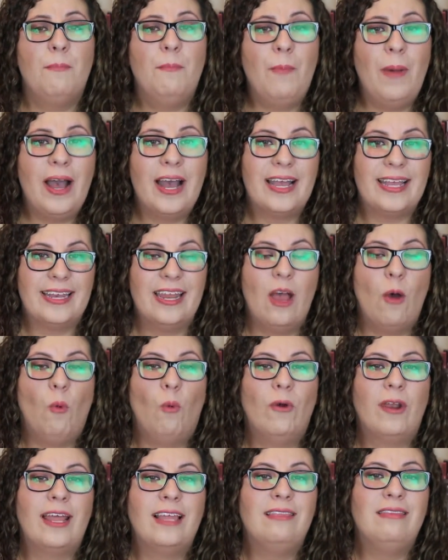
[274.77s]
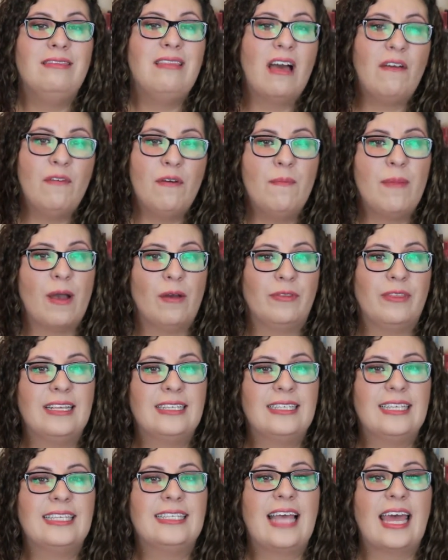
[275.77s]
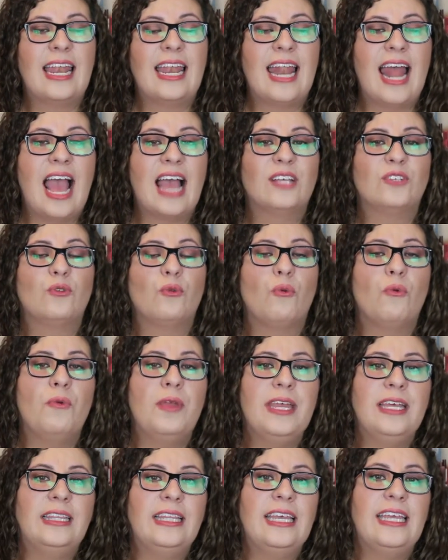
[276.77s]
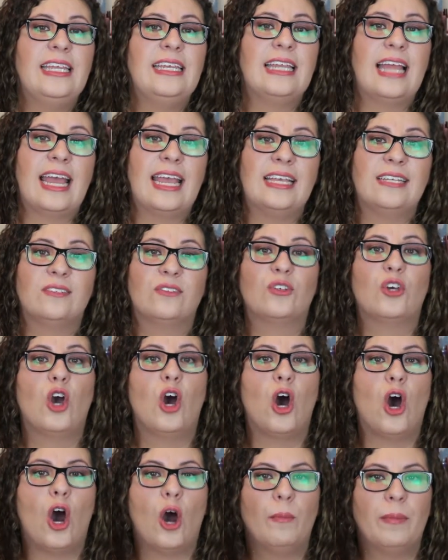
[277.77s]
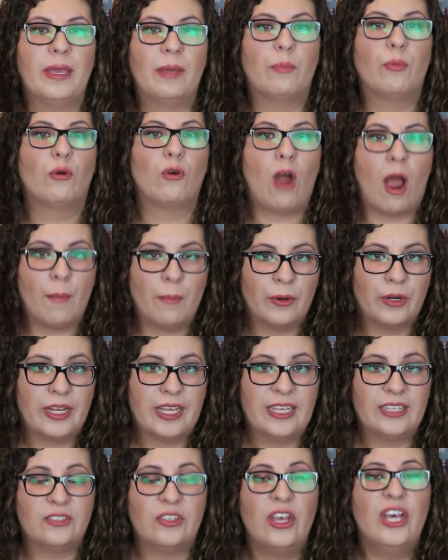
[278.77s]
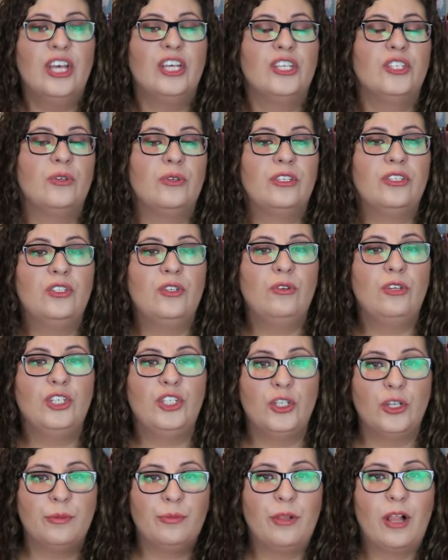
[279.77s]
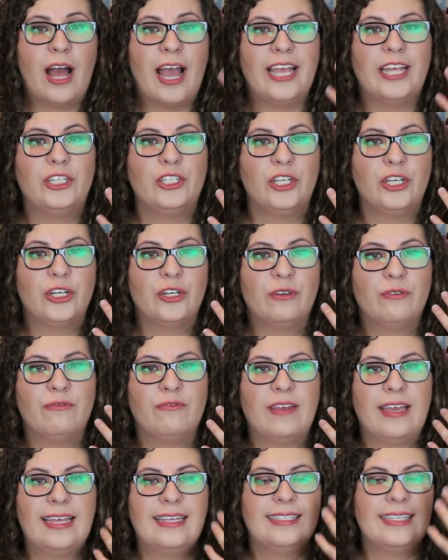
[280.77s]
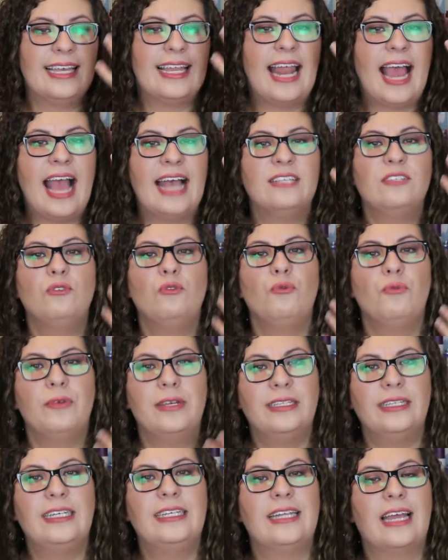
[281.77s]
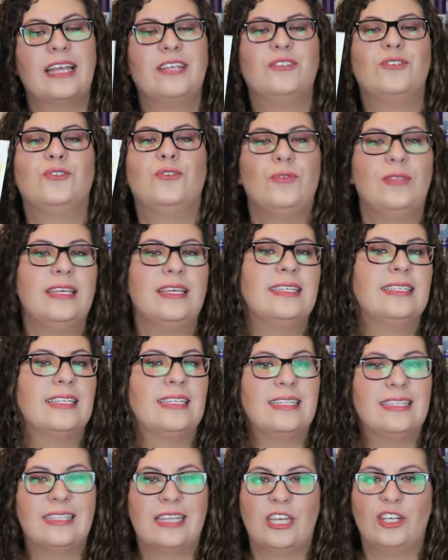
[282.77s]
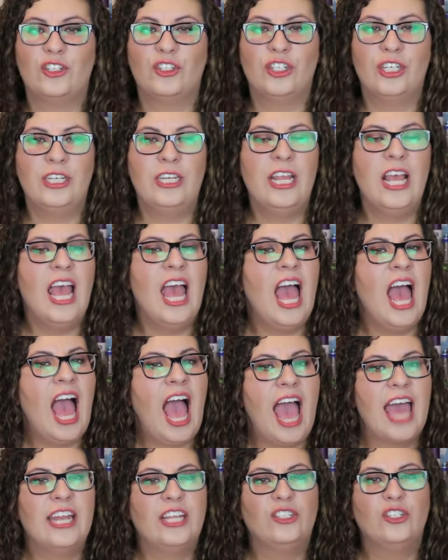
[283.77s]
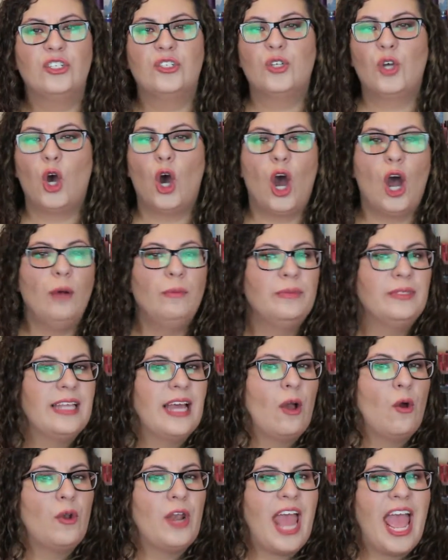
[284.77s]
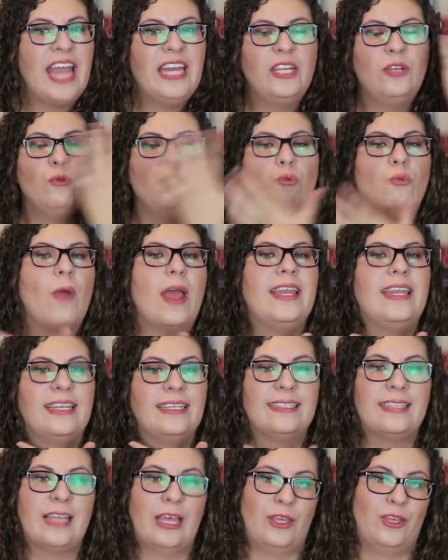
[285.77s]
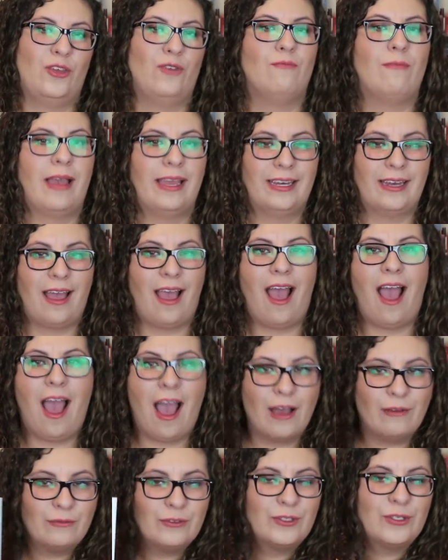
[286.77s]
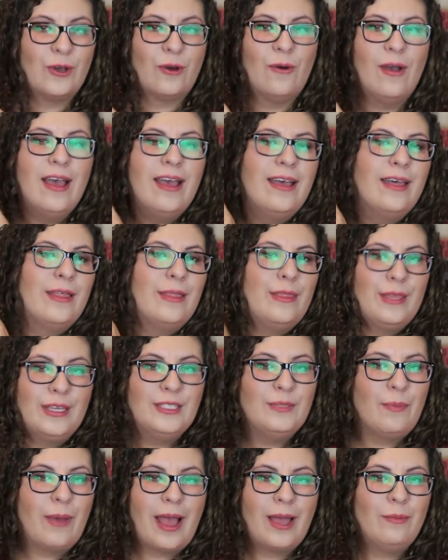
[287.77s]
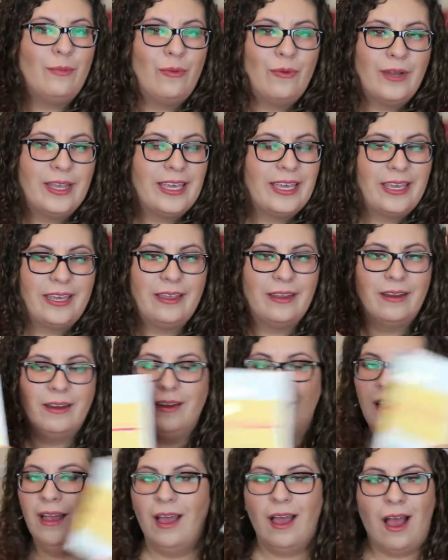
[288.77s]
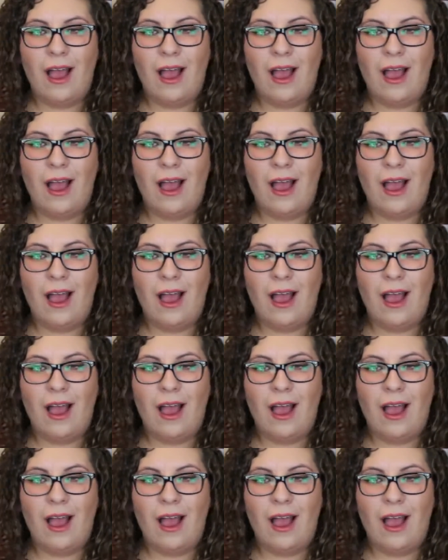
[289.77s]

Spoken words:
But what I love about this is that it has really nice calming properties. So as soon as you apply it to your face, it has a really nice soothing sensation, and it just calms down any redness that you might have. So this bad boy here,